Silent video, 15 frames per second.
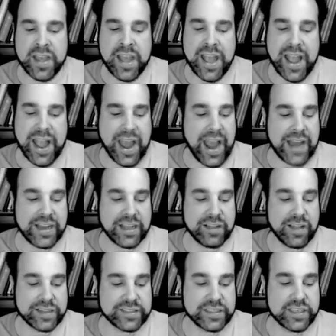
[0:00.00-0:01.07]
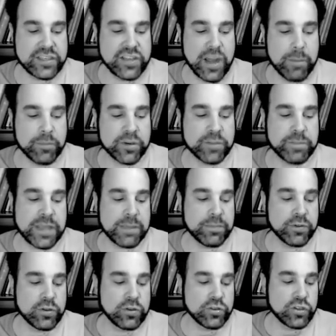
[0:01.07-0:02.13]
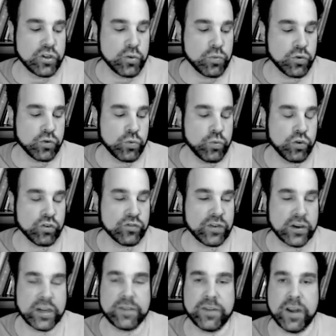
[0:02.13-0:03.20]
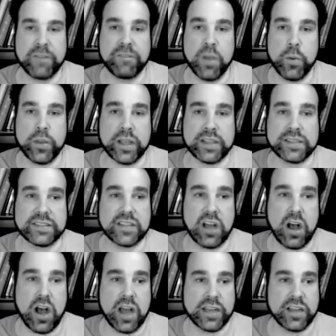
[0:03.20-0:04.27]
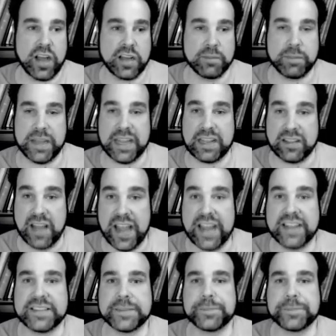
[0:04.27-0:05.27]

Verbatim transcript: and, and it collected a number of people who who were very very focused on on being liked